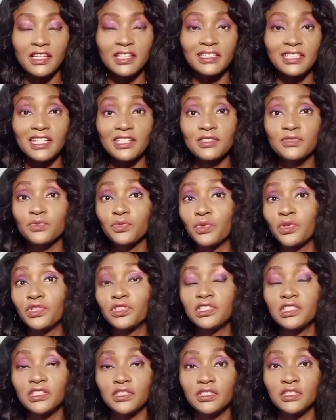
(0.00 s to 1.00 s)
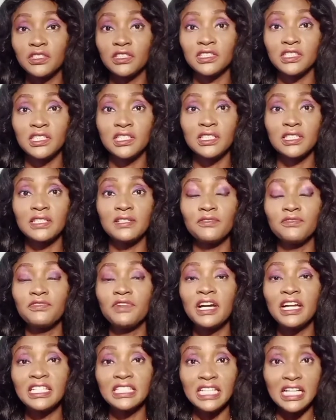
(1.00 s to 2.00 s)
That's what it's
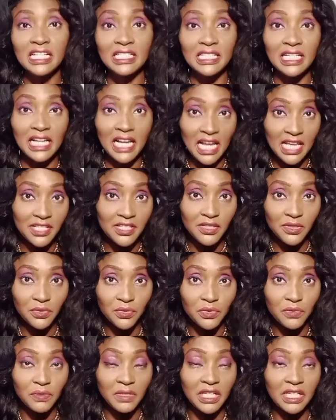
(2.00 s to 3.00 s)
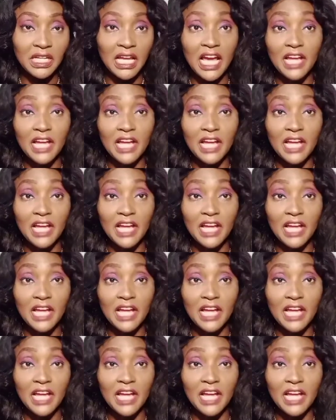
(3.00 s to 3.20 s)
defined as, a classy woman.